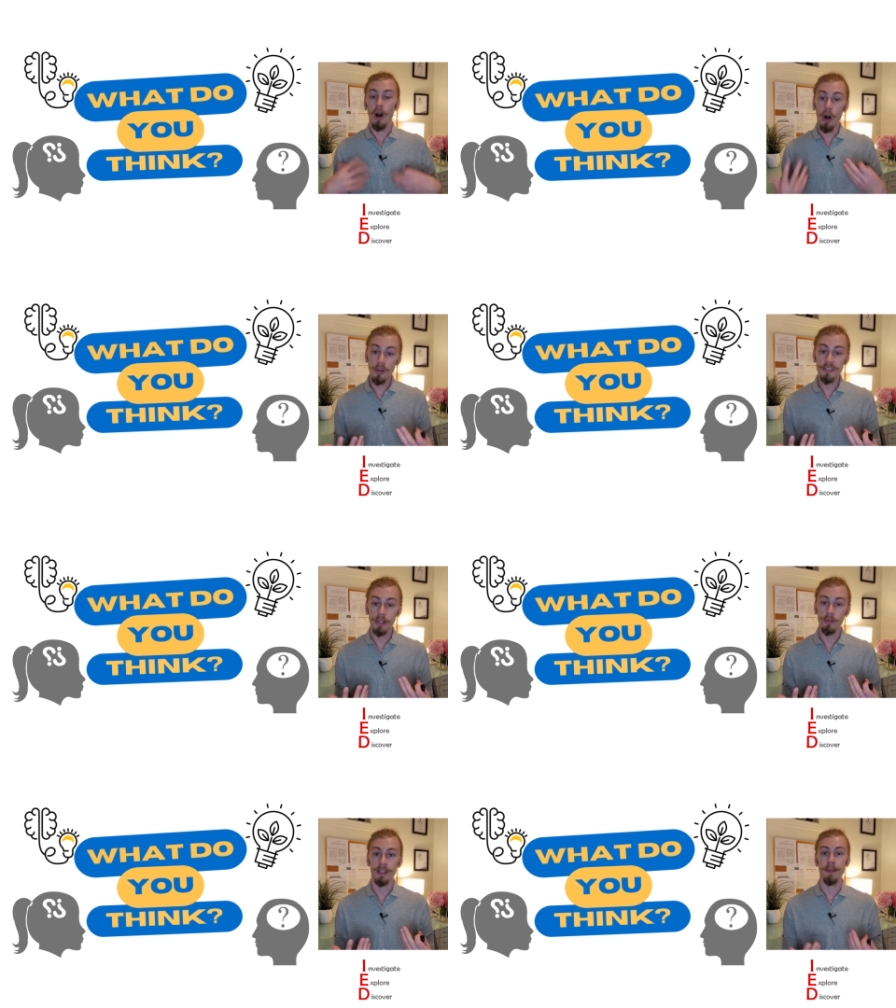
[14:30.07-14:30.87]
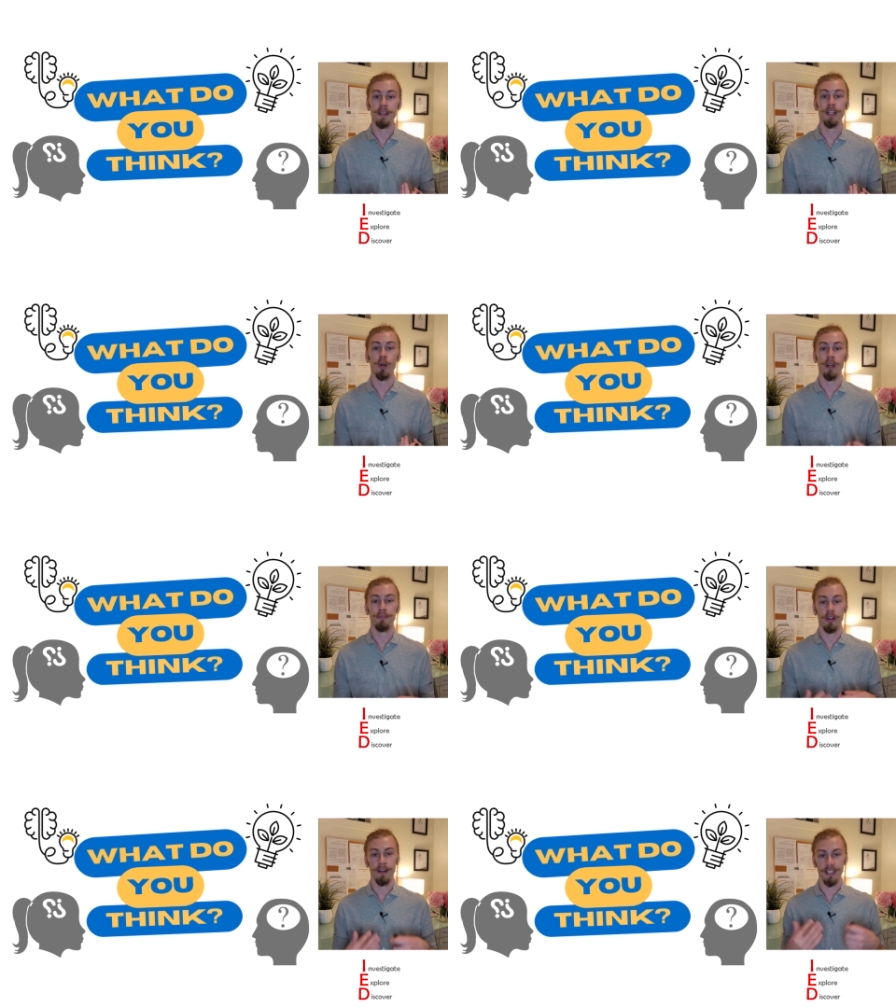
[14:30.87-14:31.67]
Also, let me know if
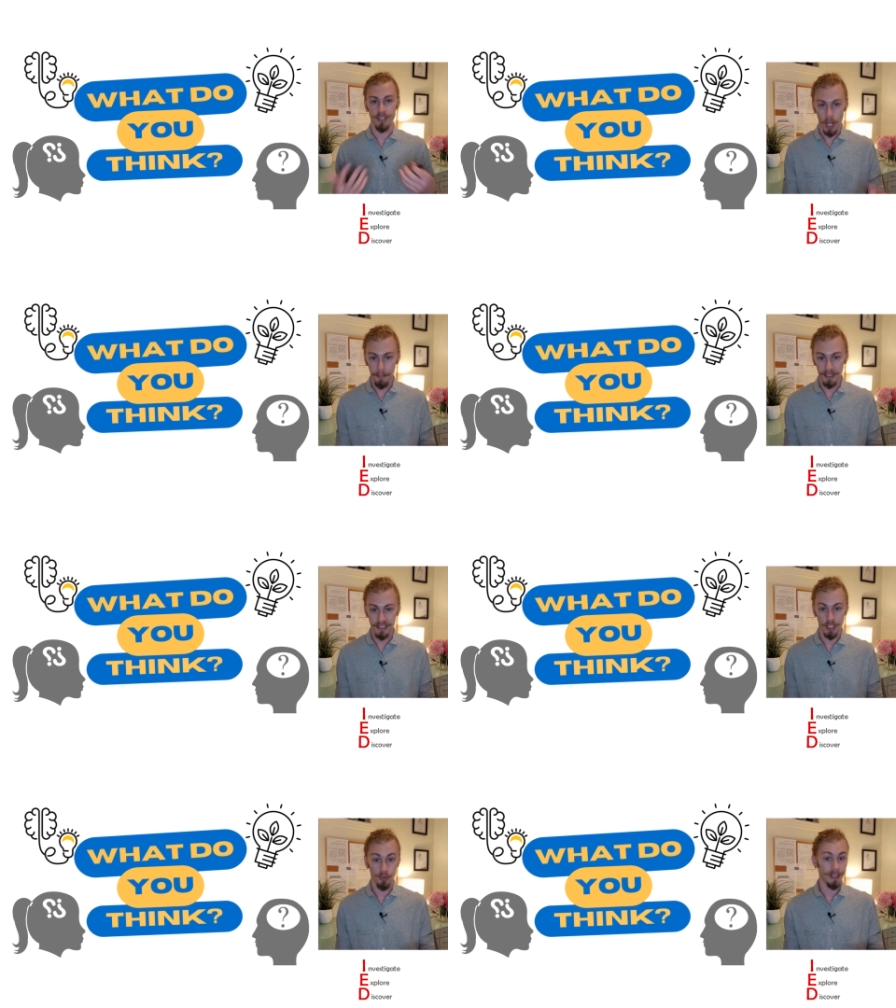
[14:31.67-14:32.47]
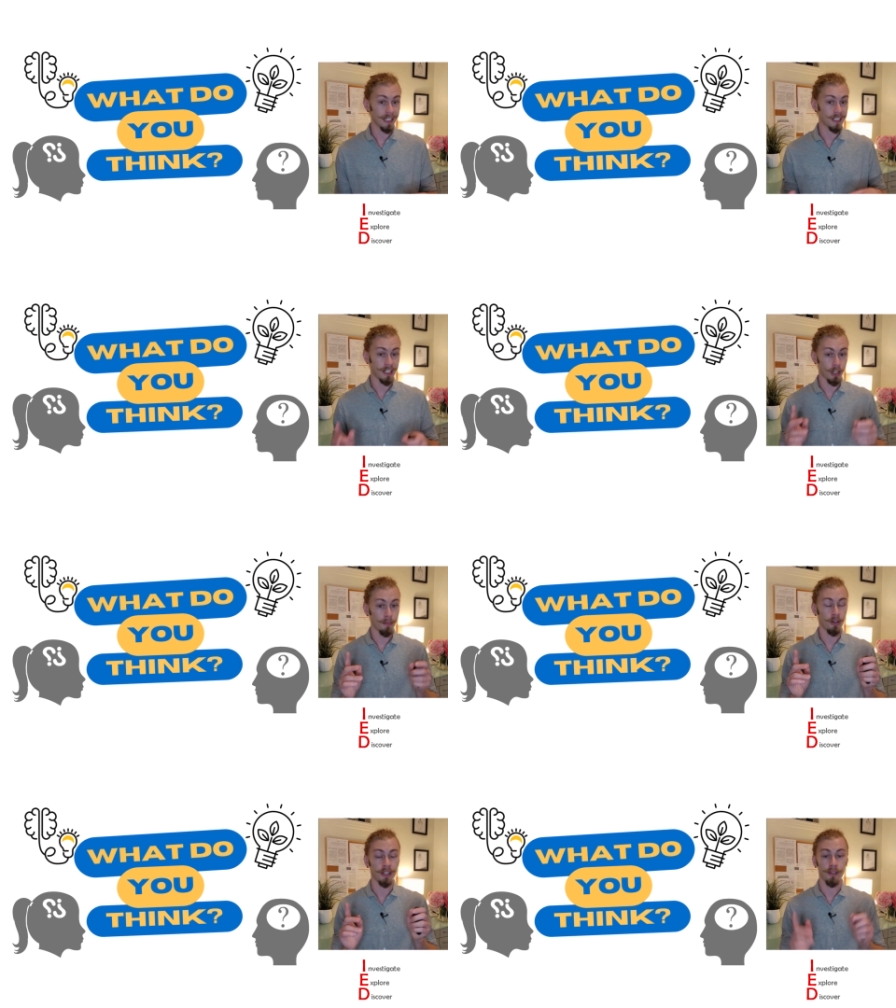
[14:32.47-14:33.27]
there are any topics that you would like to hear
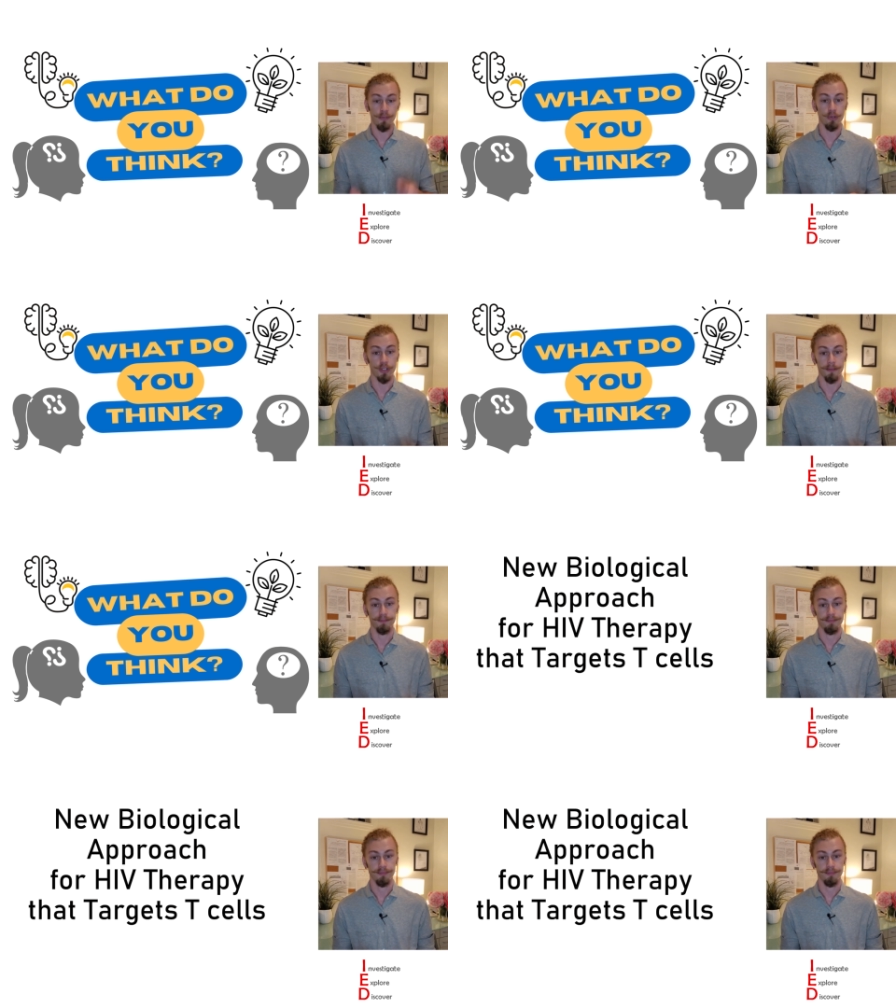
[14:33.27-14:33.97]
about in the future.